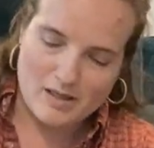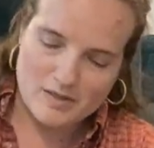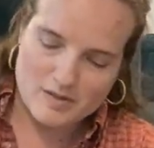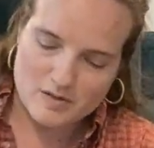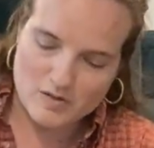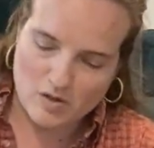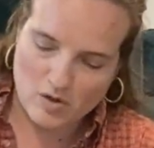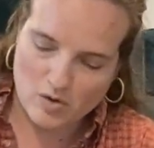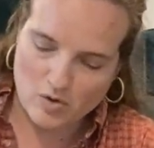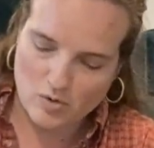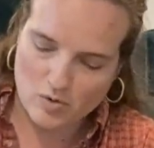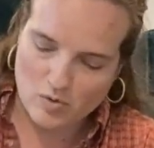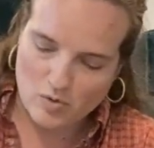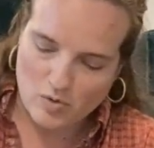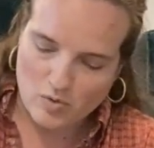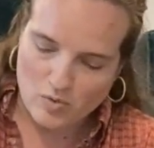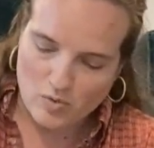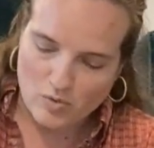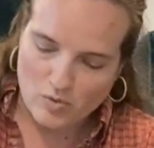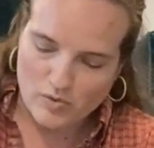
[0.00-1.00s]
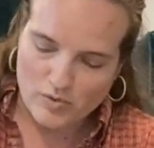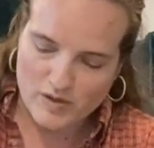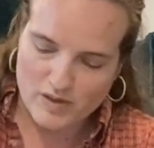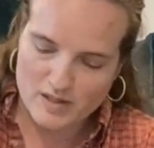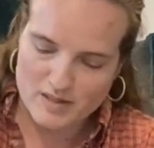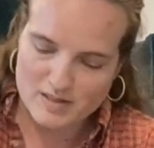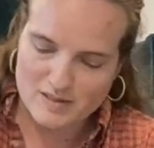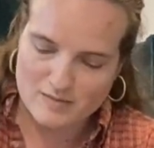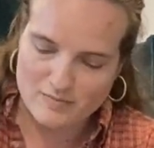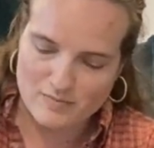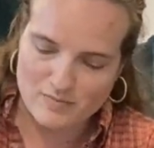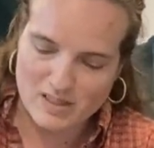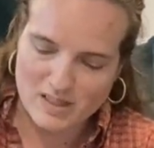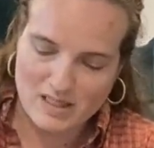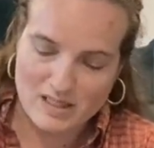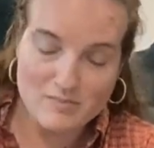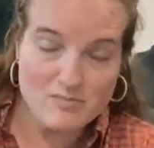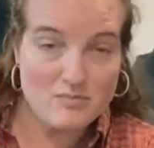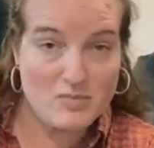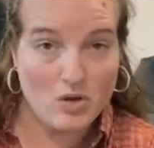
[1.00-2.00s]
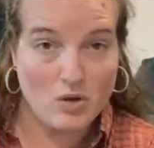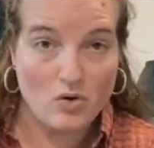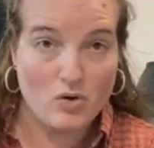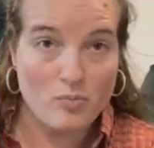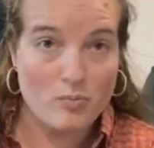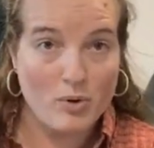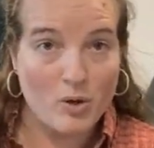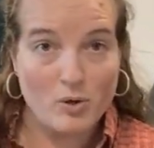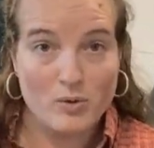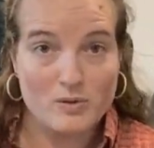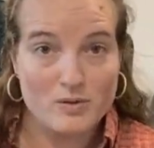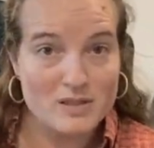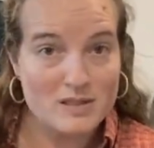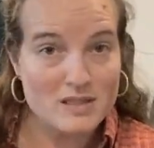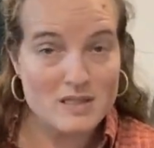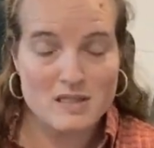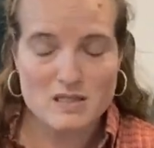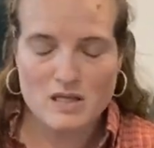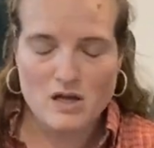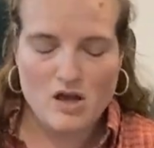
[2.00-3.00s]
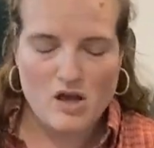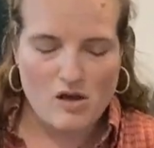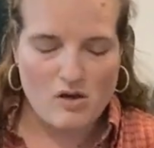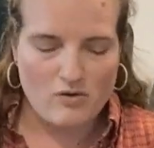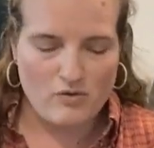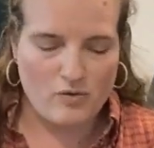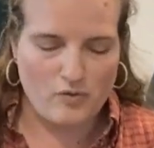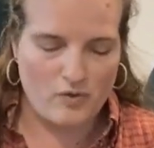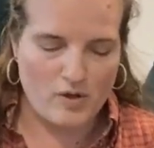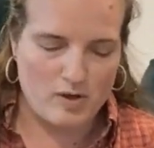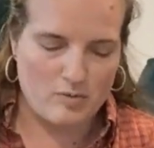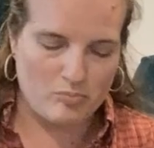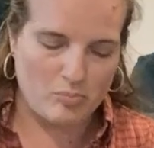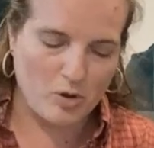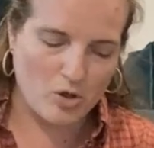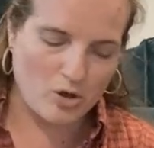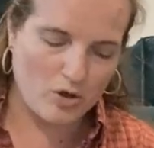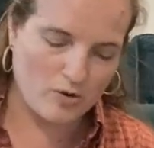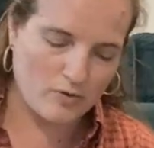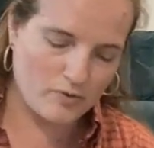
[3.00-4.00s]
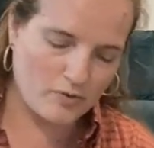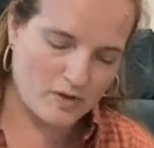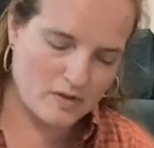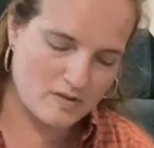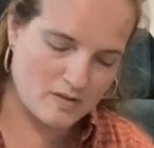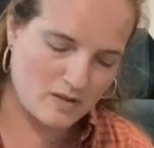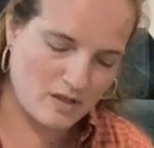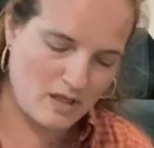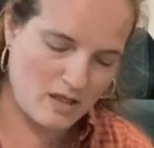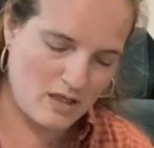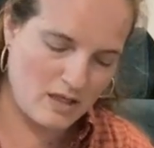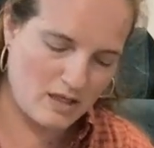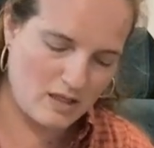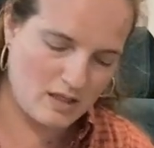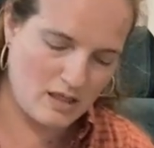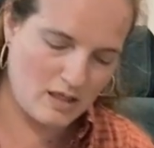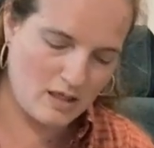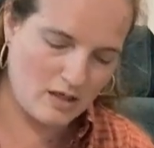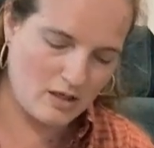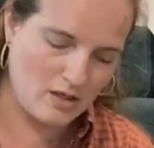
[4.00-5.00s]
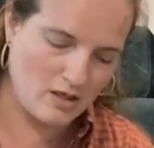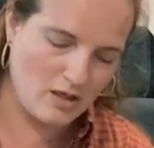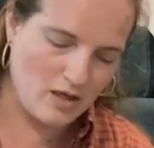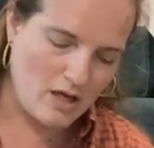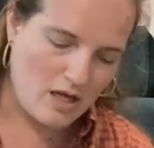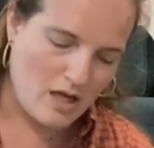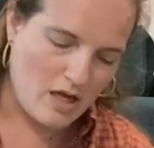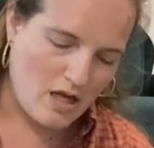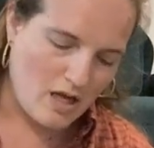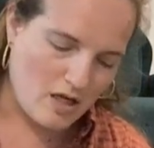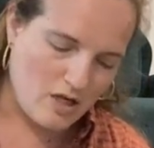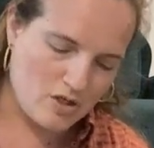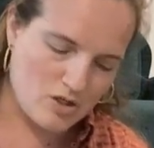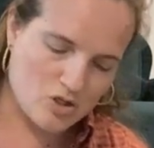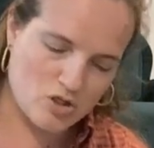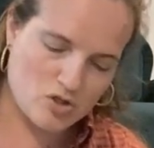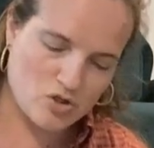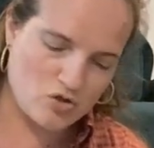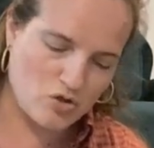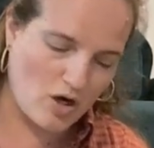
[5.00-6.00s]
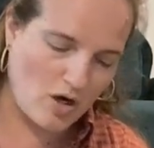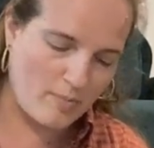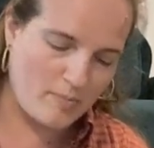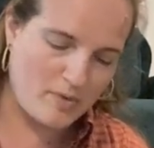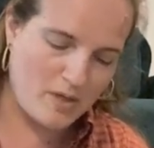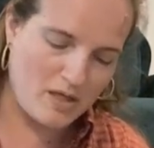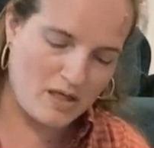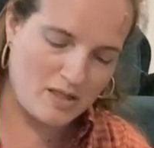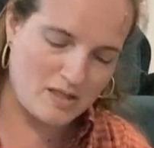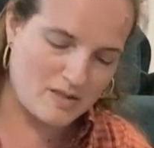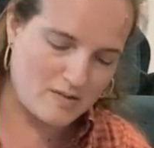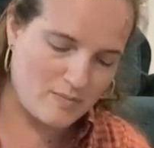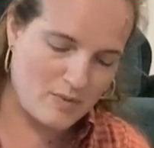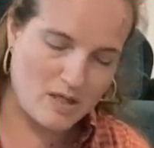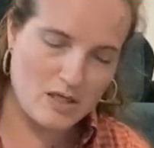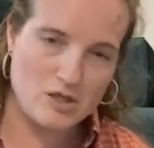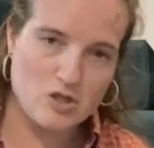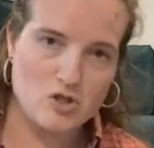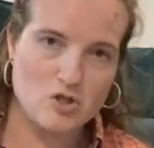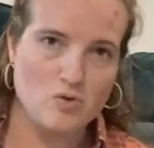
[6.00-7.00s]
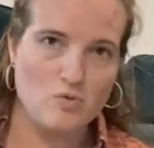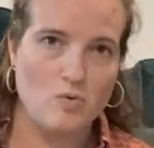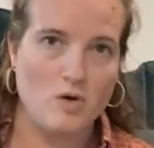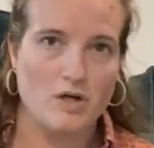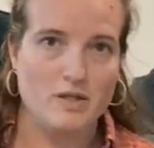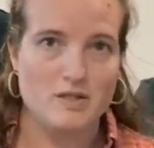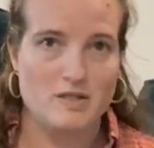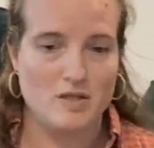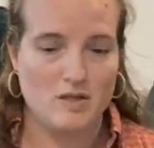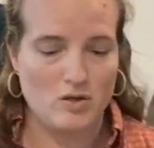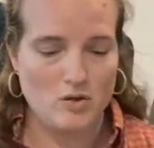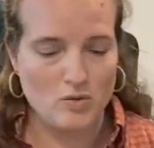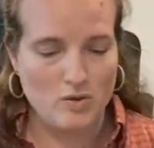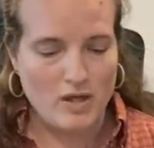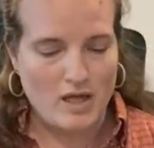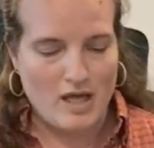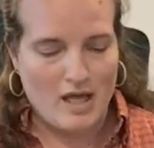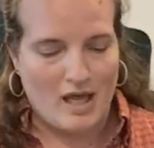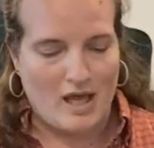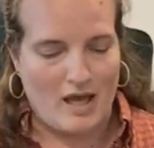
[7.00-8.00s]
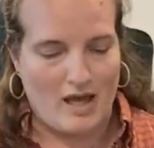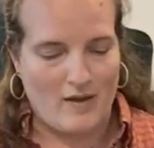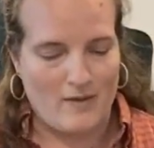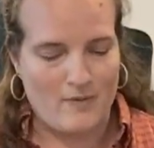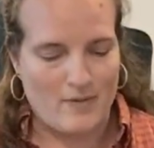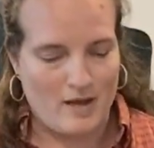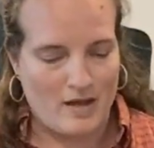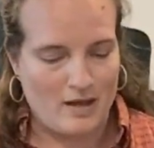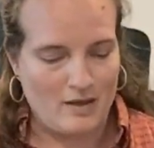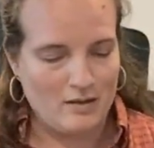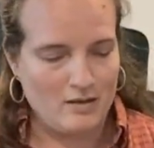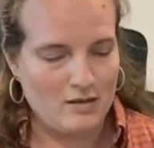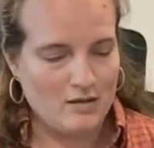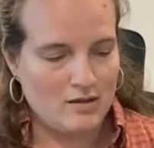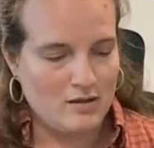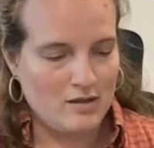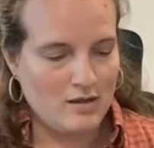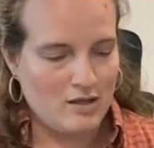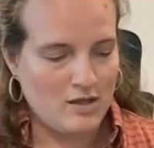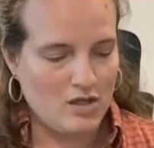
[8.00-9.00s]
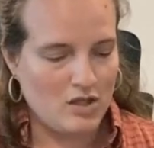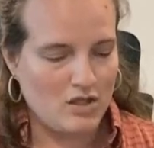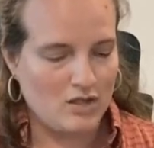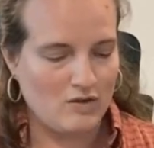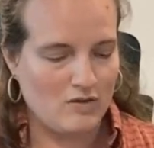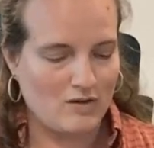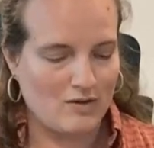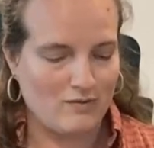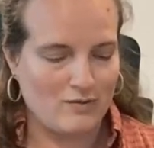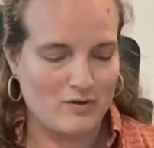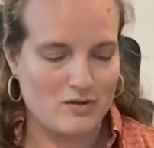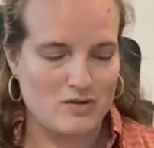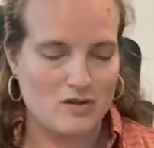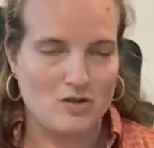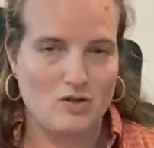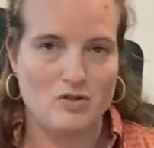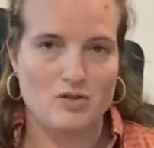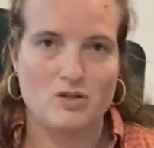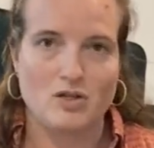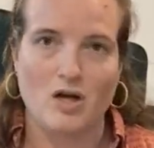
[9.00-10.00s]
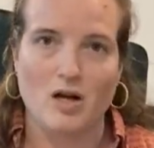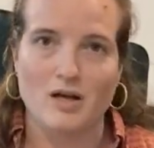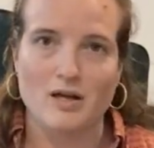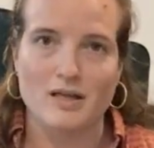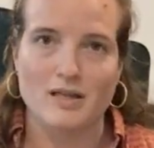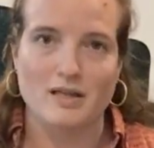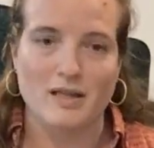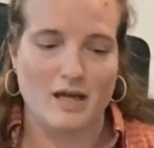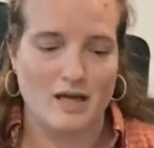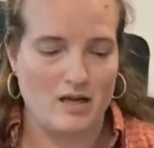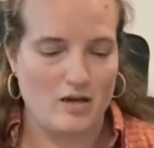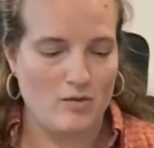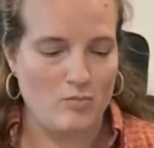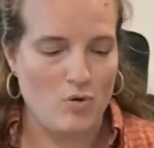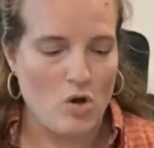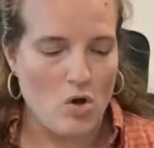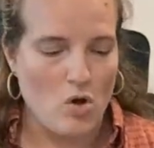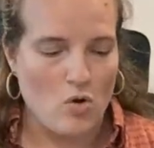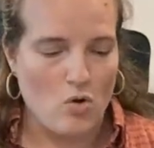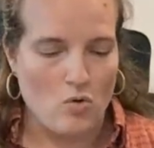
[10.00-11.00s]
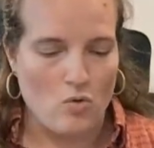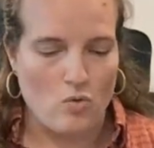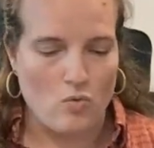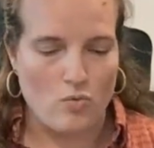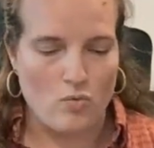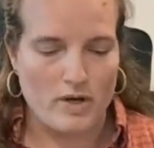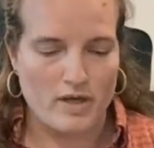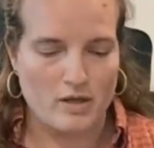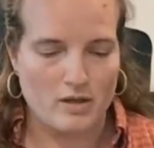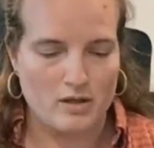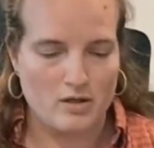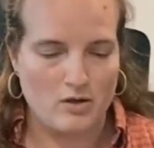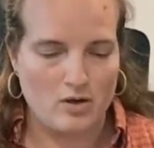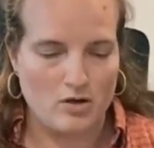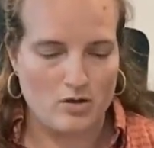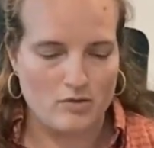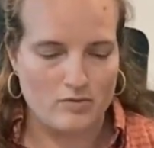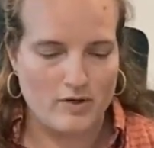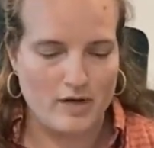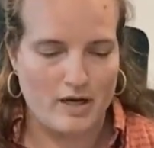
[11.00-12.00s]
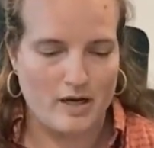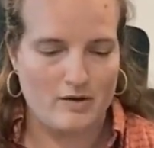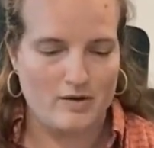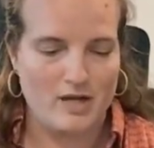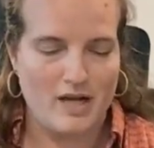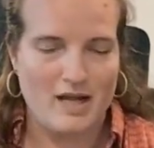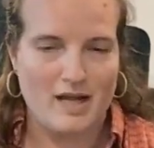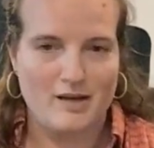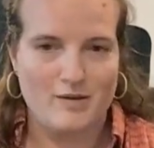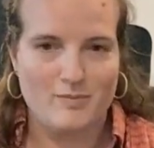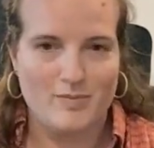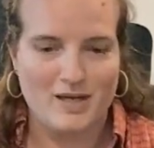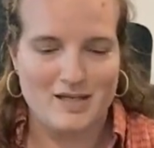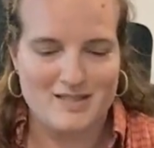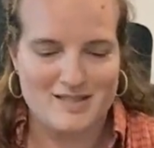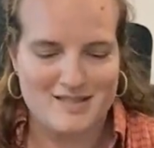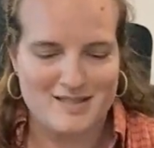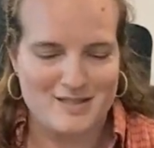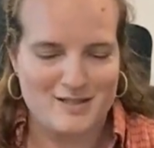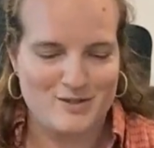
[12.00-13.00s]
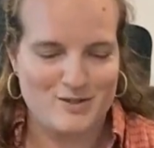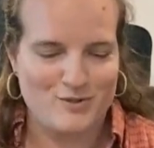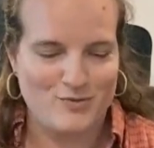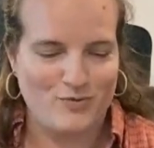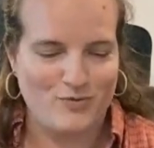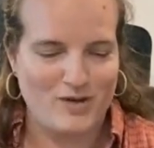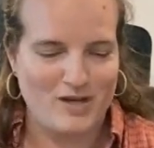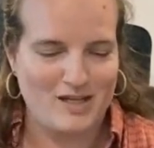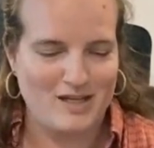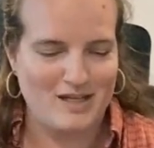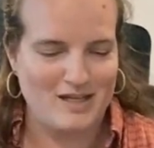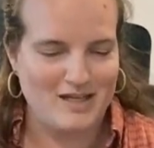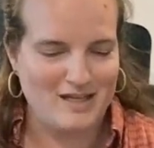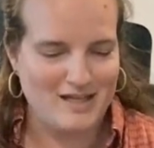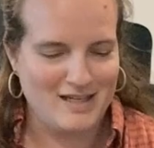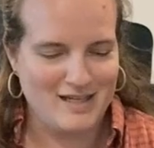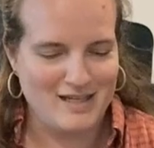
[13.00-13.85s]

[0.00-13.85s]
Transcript: So these mini milk bones fit perfectly in here. You just drop in as many as you want to, and then you give it to your dog and let him wiggle it all around and it makes these funny